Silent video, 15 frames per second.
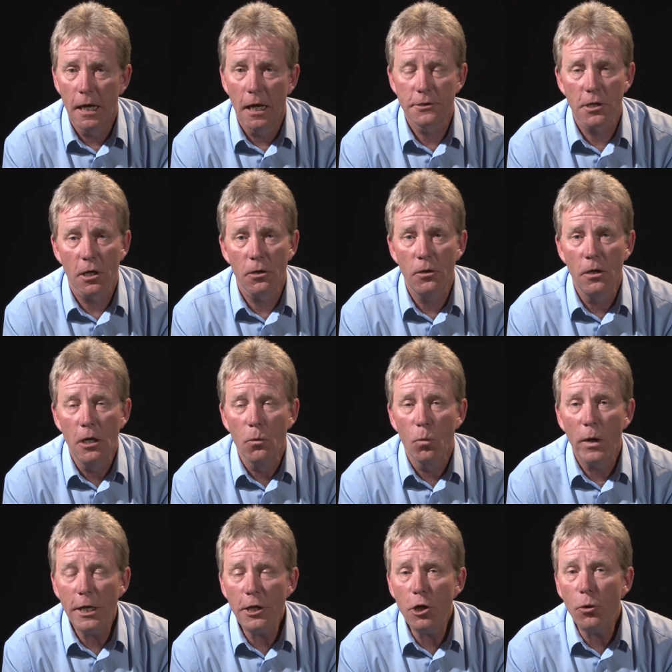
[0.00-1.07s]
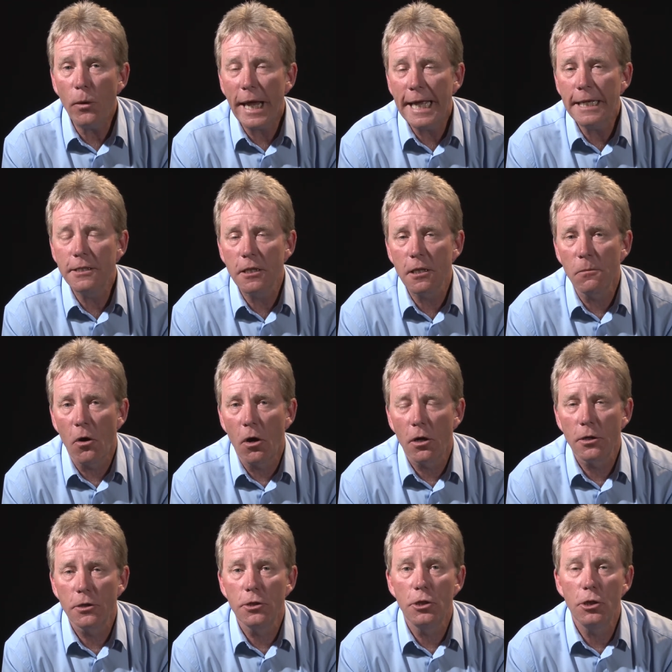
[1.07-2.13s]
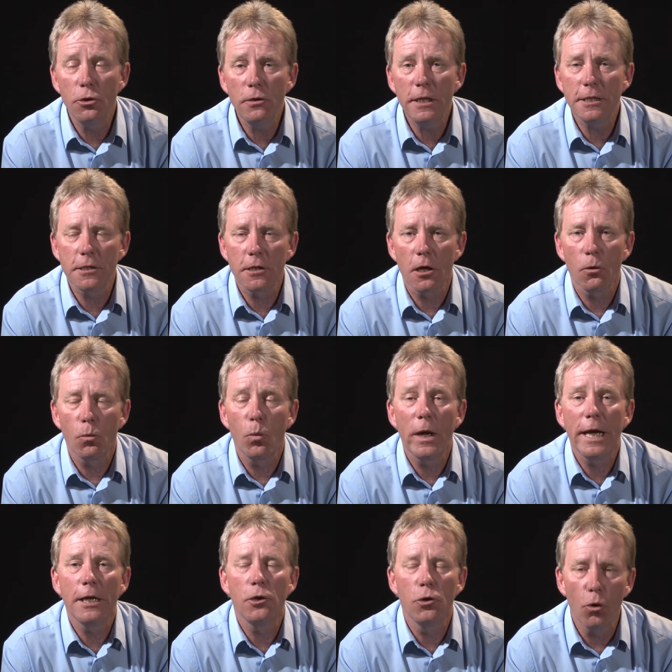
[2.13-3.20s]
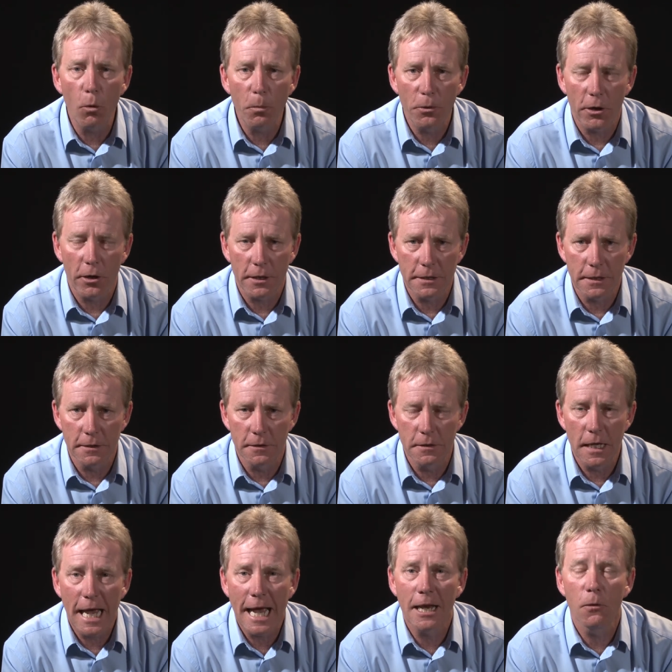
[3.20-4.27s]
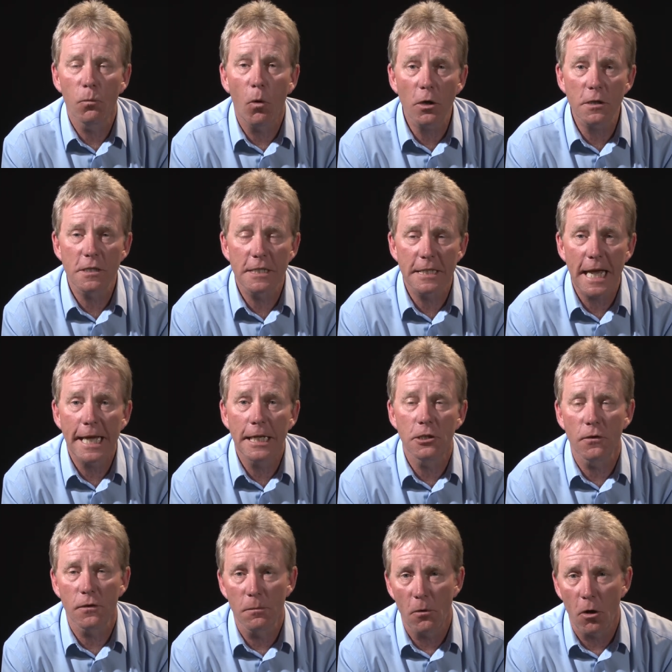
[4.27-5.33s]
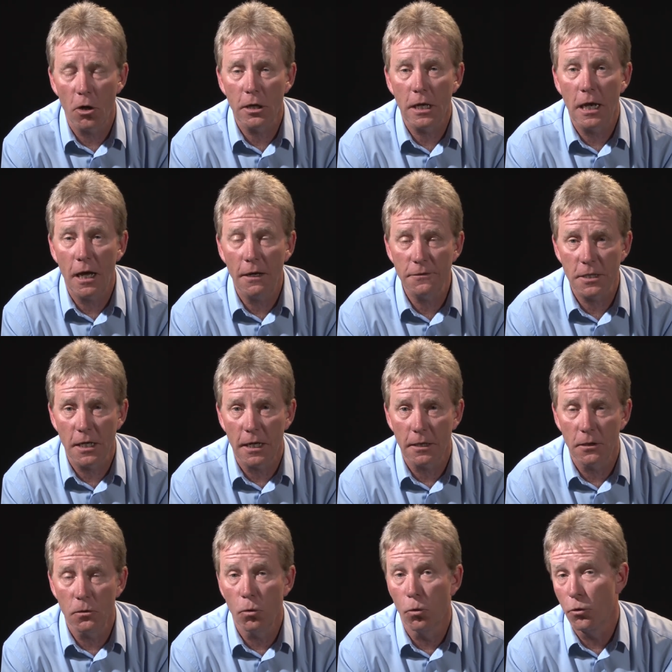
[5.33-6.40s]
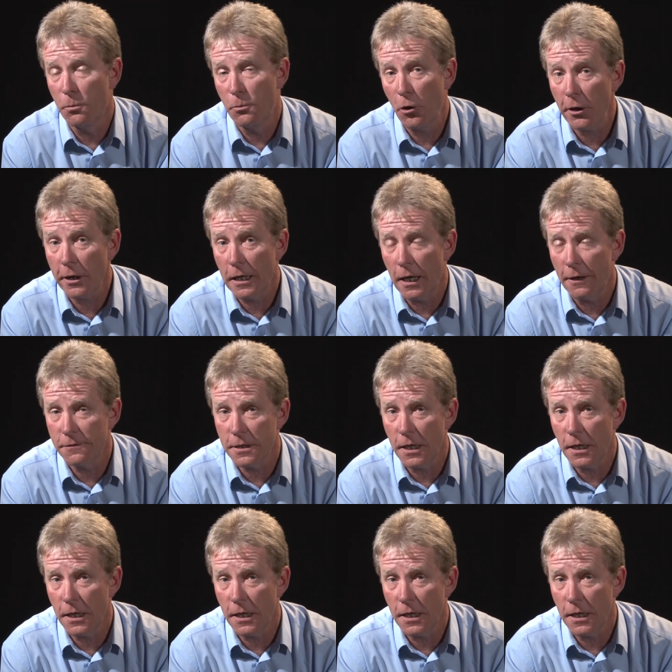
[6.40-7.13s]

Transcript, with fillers: So when you enter the market, you need to know where your product is and at what stage of the market life cycle or the product life